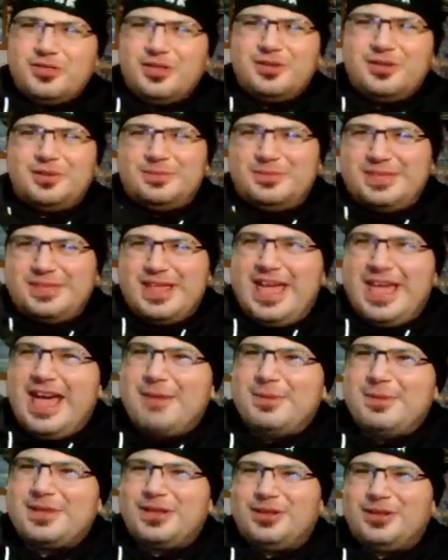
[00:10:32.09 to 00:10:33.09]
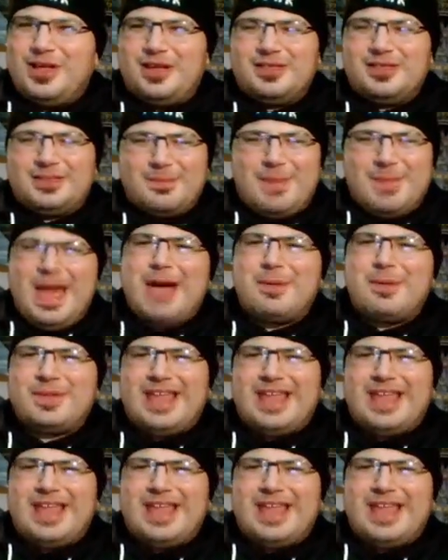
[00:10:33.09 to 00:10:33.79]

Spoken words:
the head with the bag